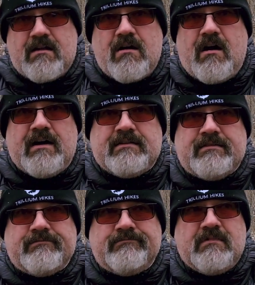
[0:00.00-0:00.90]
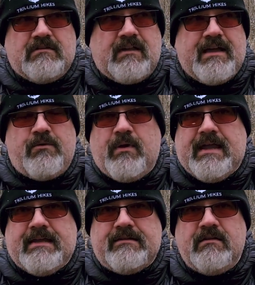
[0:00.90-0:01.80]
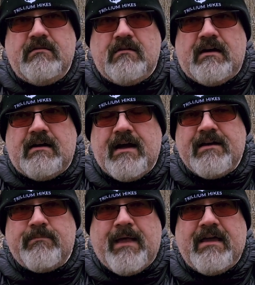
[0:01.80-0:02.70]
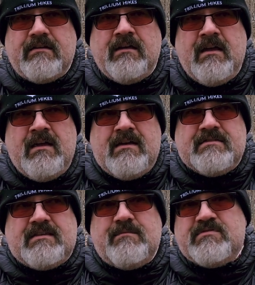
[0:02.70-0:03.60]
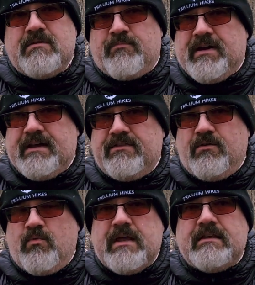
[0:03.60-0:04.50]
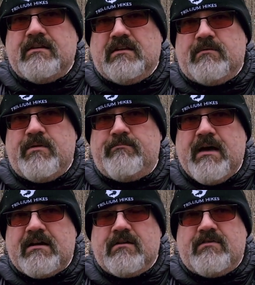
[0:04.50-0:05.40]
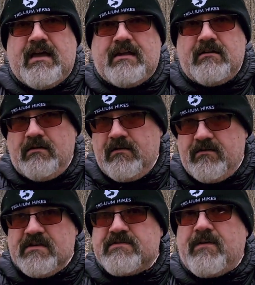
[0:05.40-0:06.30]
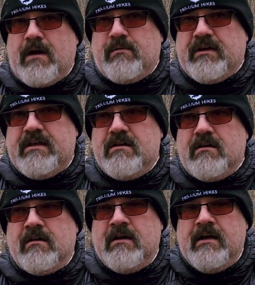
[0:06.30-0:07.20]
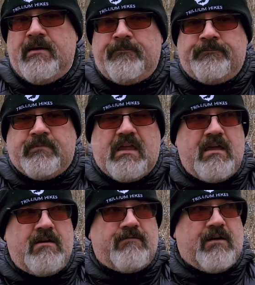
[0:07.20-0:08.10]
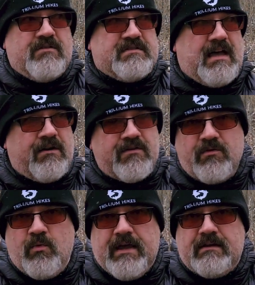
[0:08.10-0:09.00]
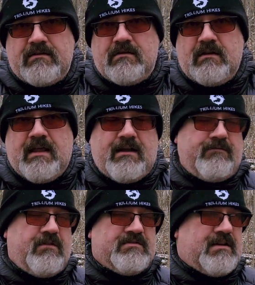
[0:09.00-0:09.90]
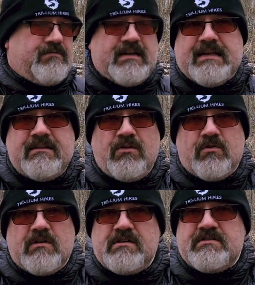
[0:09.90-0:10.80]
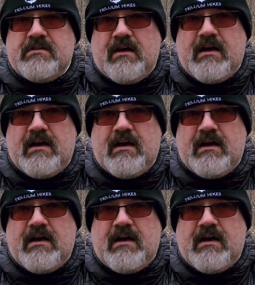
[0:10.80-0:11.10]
cotton lightweight hiker pant, seems to break the wind a little bit better than this fabric here. If I was out of the wind and if I was definitely indoors,